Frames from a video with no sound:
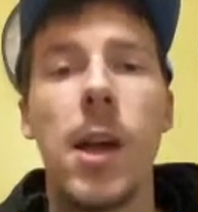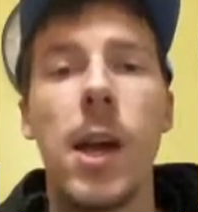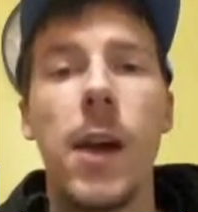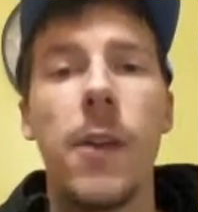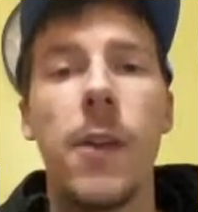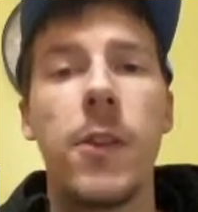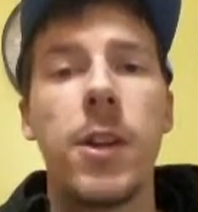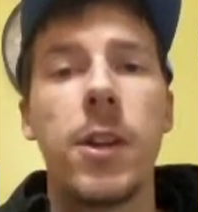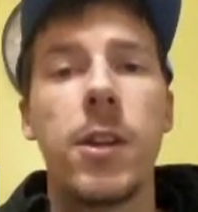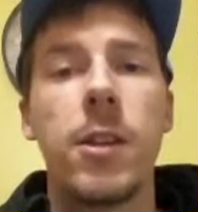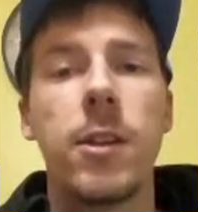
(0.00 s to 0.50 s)

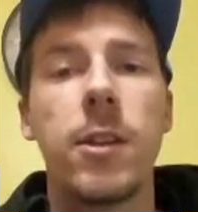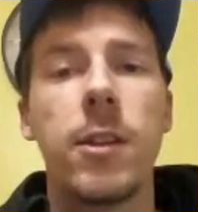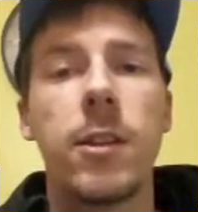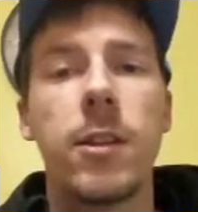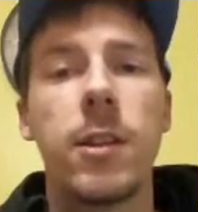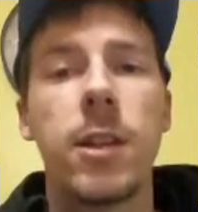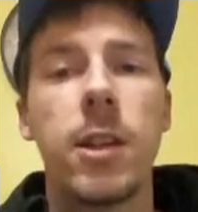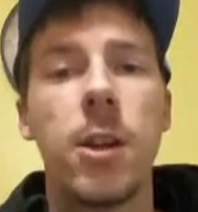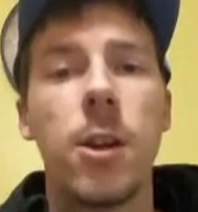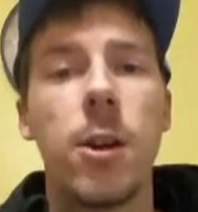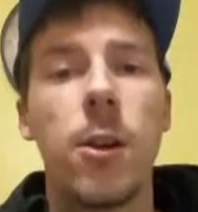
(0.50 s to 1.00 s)
And then you can
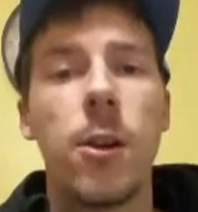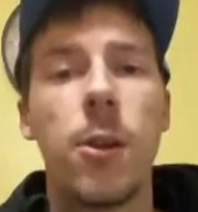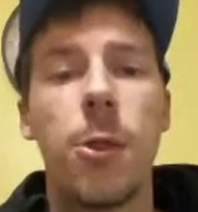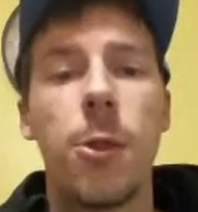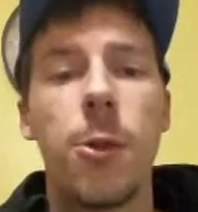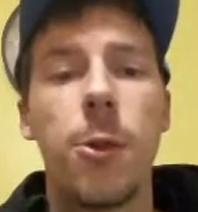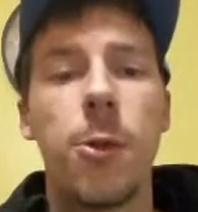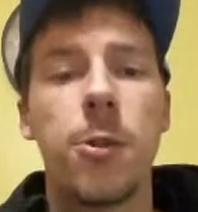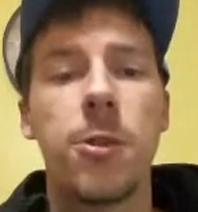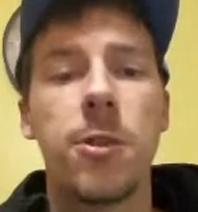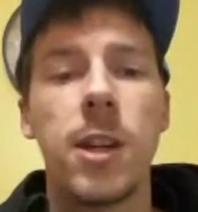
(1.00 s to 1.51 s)
see here
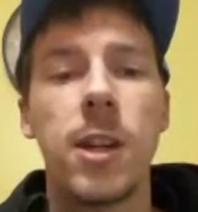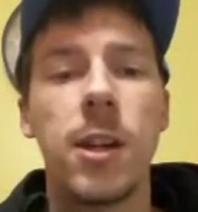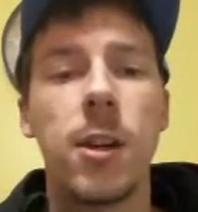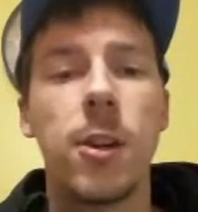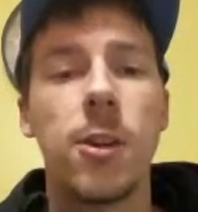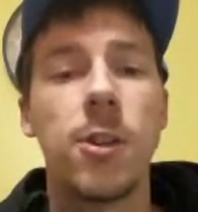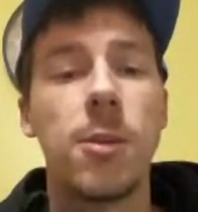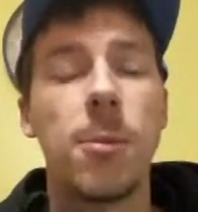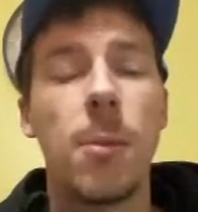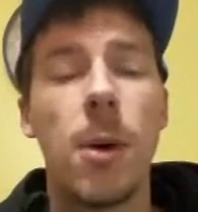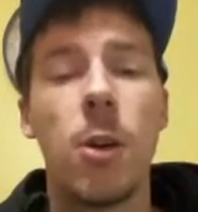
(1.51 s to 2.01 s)

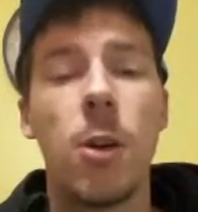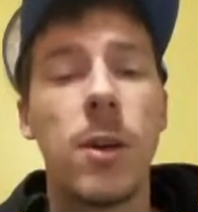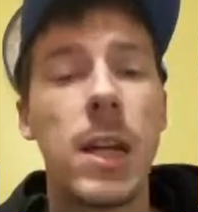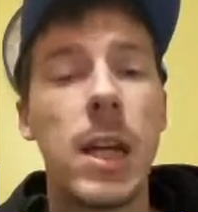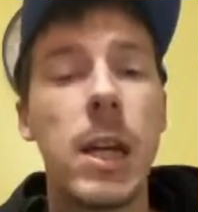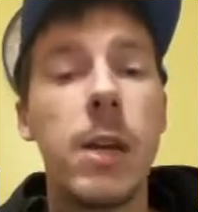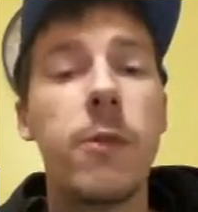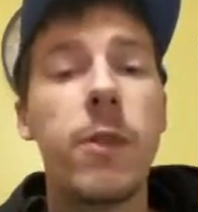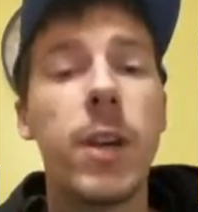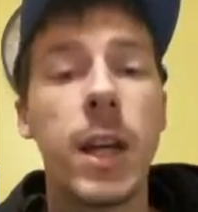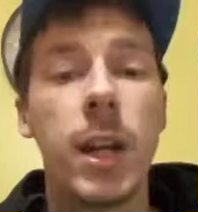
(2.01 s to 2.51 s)
tomorrow
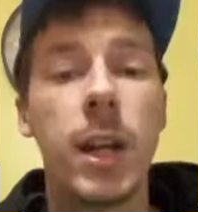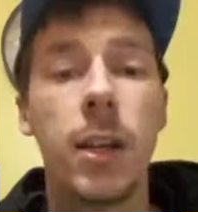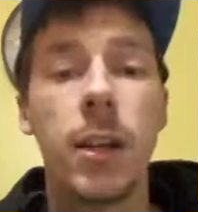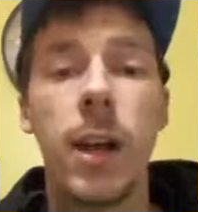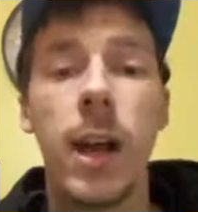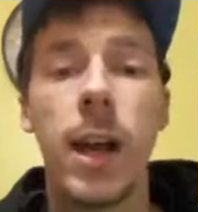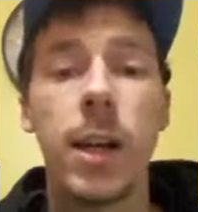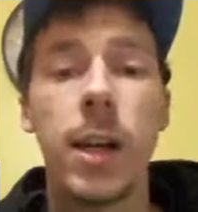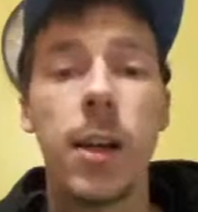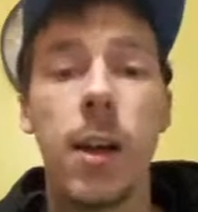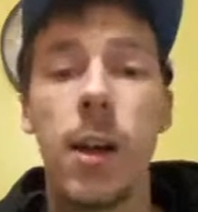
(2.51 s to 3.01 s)
evening and
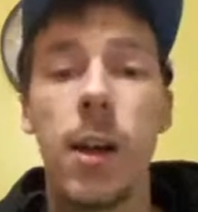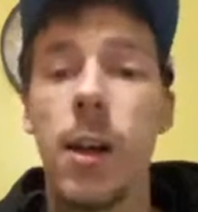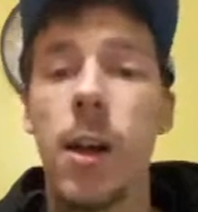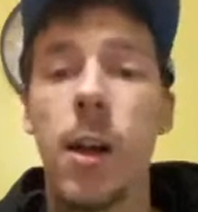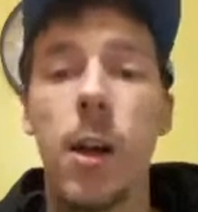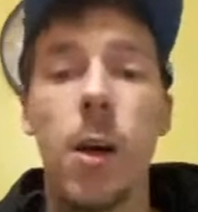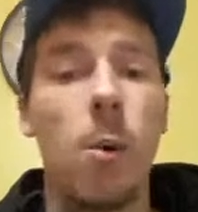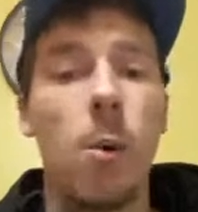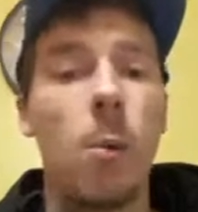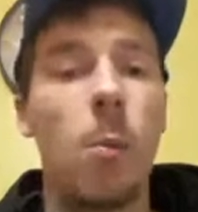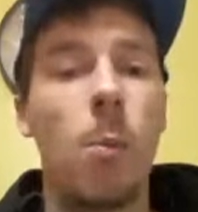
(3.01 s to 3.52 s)
night,
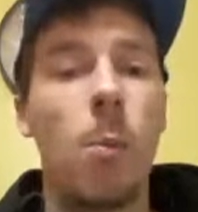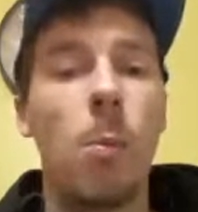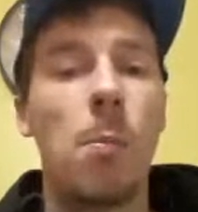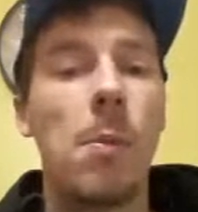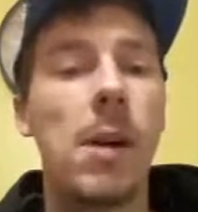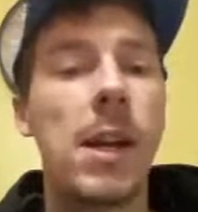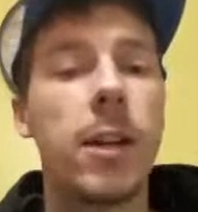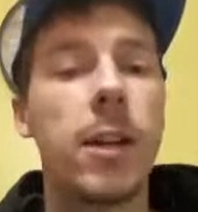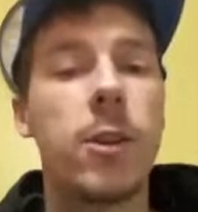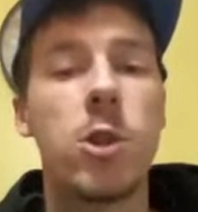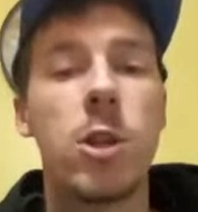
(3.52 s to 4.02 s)

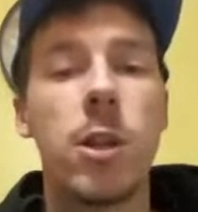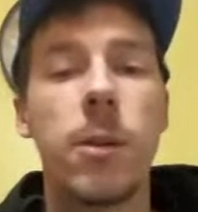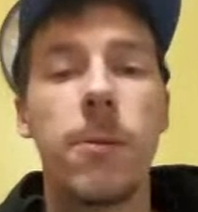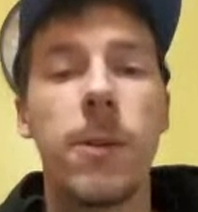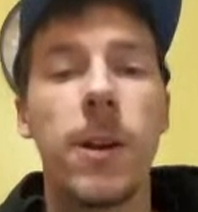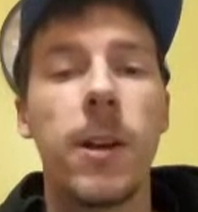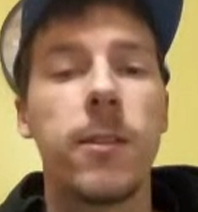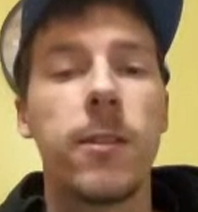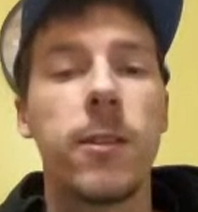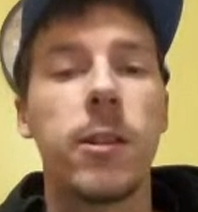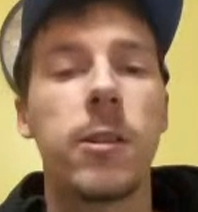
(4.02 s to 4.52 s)
man,
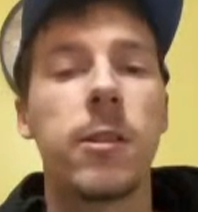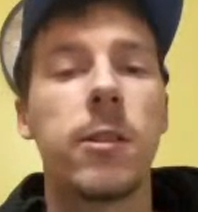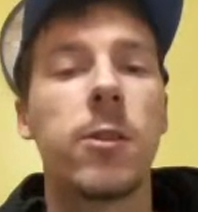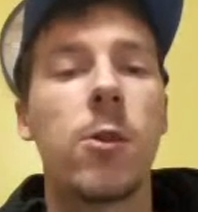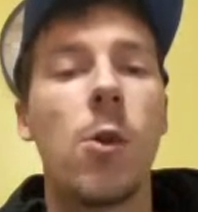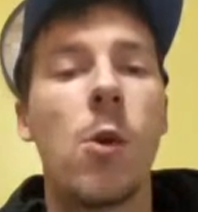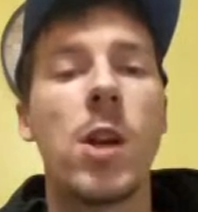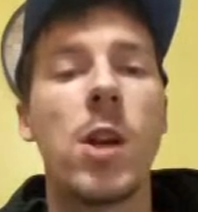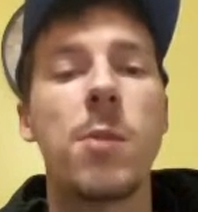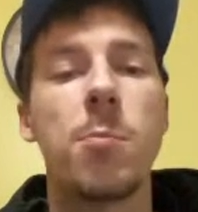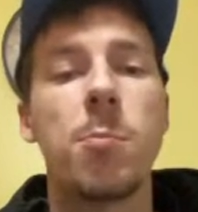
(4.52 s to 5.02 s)
GFS is
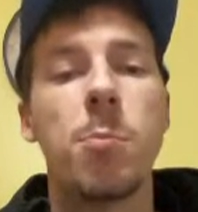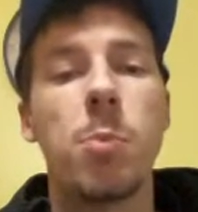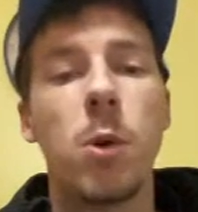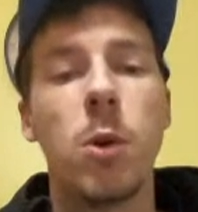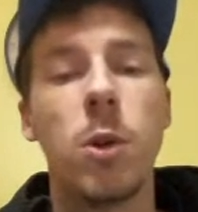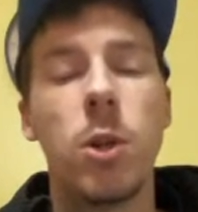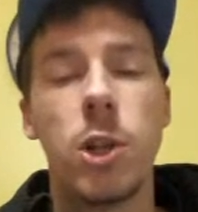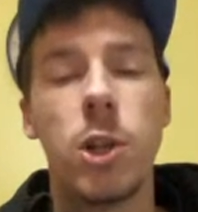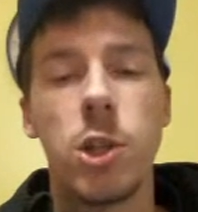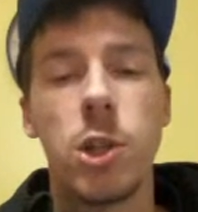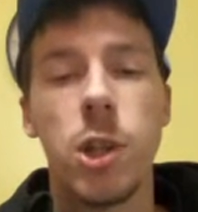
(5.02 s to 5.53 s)
going
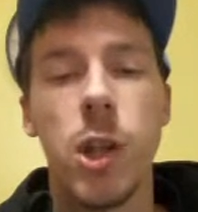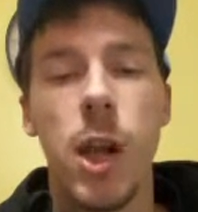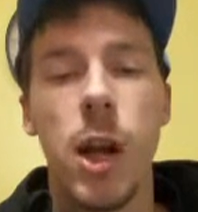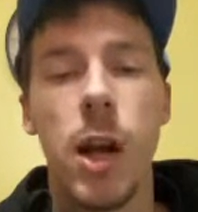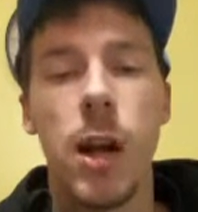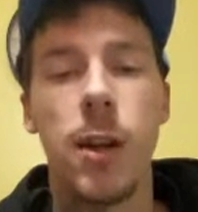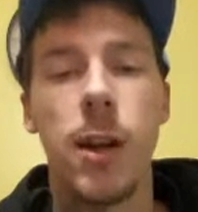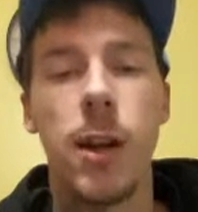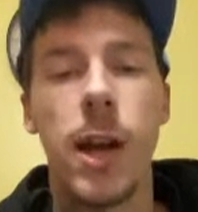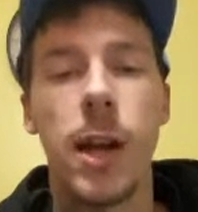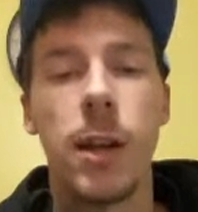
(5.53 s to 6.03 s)
bullish
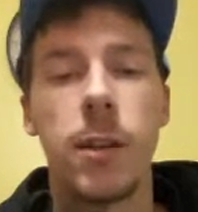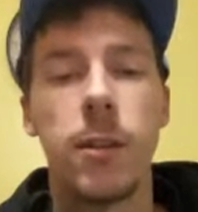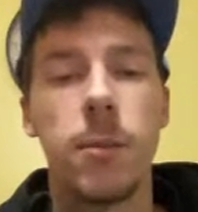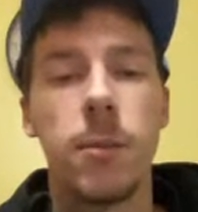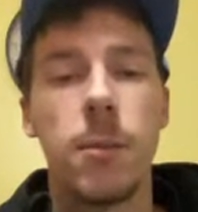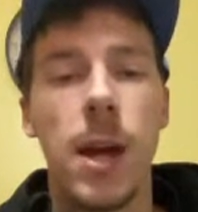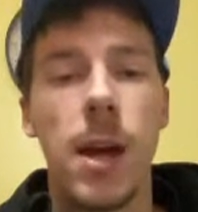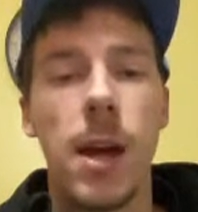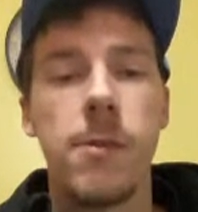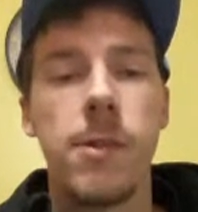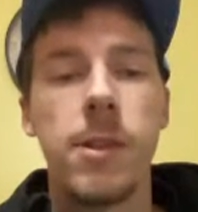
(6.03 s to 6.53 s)
on
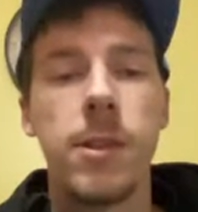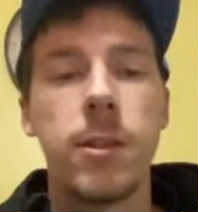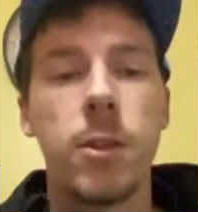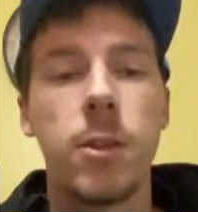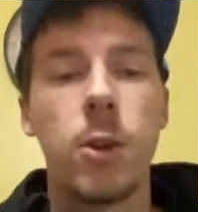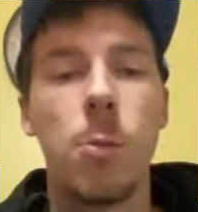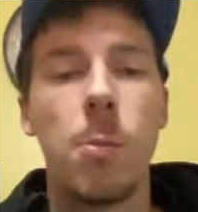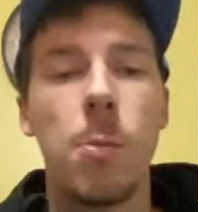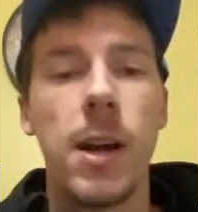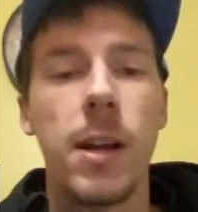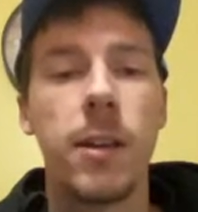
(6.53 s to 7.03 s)
some heavy
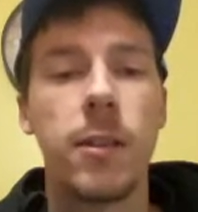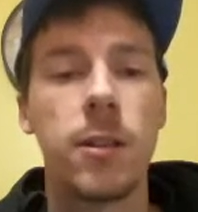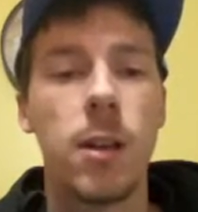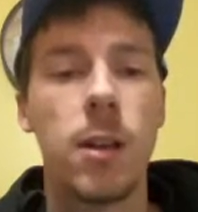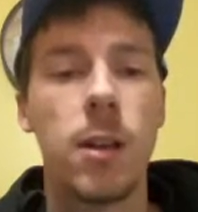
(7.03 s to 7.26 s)
snow bands